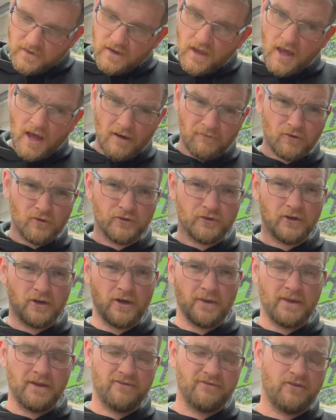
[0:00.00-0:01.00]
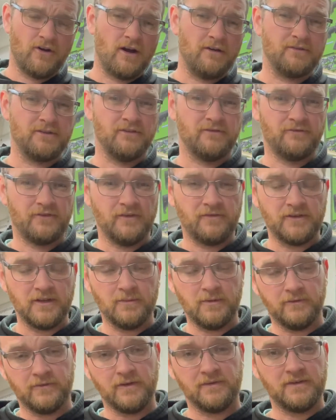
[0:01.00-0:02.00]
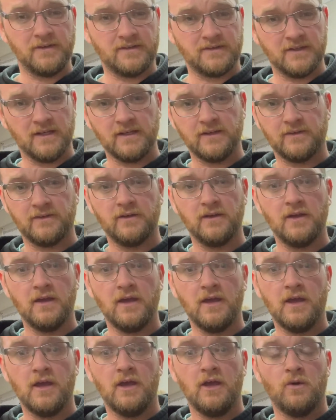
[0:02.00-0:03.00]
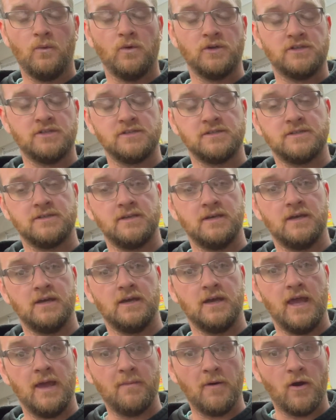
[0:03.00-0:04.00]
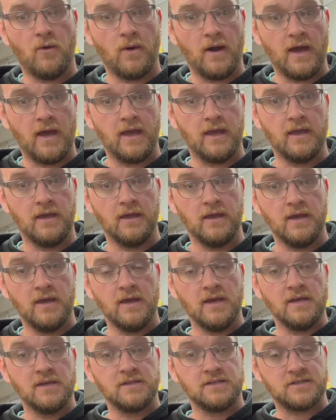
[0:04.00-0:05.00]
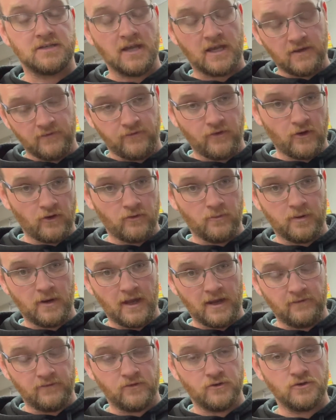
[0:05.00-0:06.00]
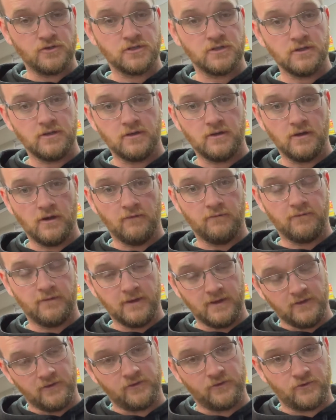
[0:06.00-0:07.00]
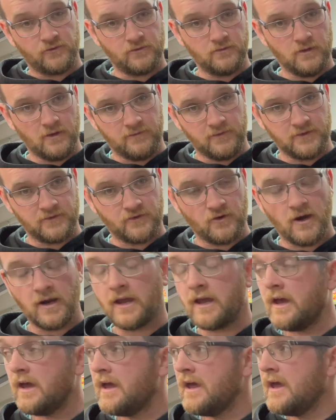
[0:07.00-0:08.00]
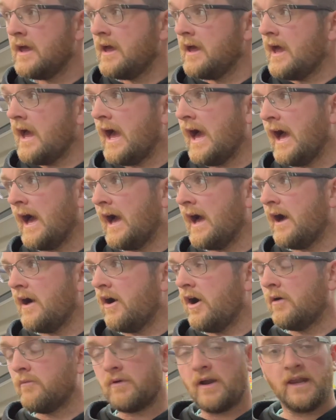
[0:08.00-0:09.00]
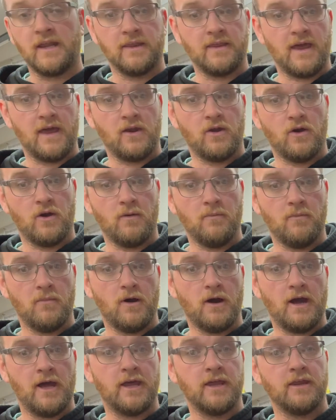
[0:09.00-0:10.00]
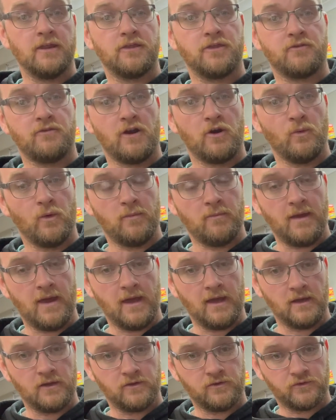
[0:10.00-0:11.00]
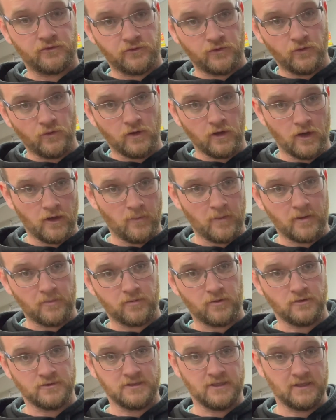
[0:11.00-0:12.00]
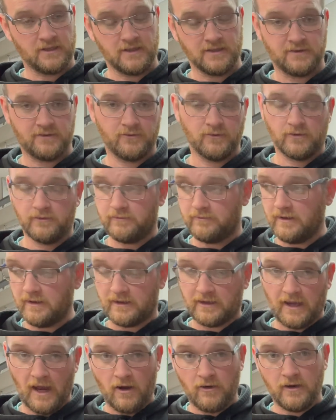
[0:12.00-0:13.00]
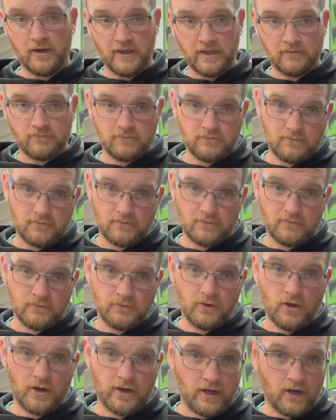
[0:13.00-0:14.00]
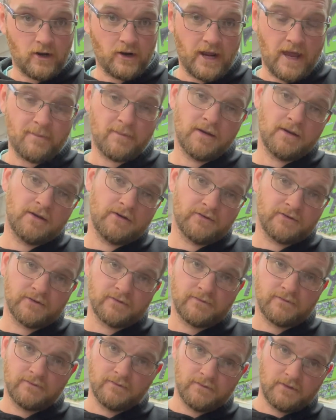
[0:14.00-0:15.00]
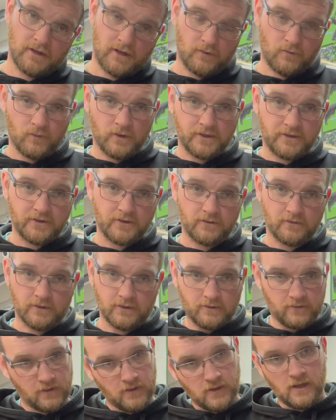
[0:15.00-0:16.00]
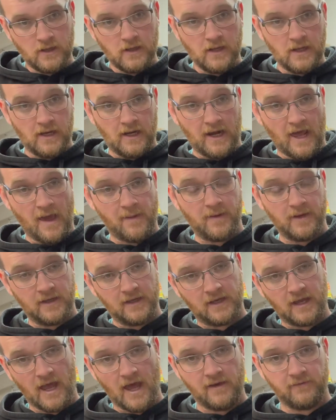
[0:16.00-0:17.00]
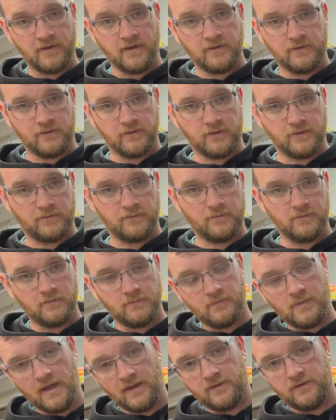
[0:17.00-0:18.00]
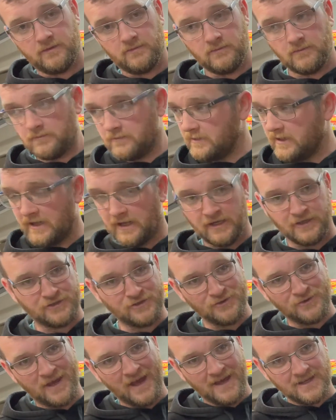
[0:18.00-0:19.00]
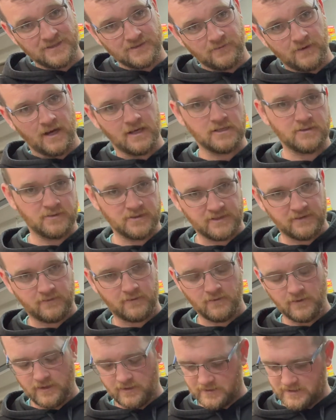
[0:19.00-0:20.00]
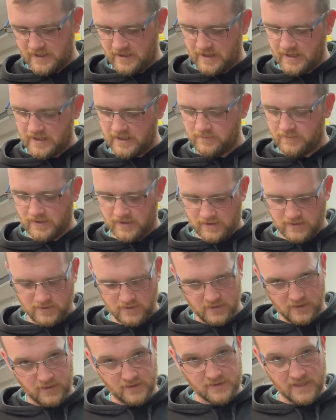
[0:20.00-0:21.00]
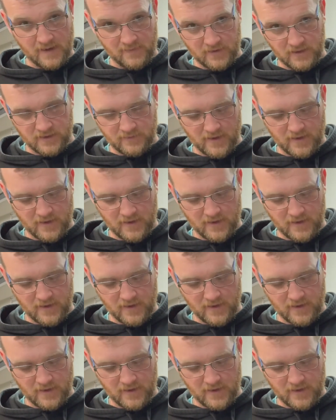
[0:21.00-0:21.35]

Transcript: I've also got their 5 to 50 by 56, which is the MOA second focal plane version of the Striker. I'm running that on my 300 Win Mag 2 kilometer project. That's sort of currently not a lot happening because of winter and lambing and calving sort of makes getting 2Ks of range a bit difficult here in Taranaki, but it is happening in the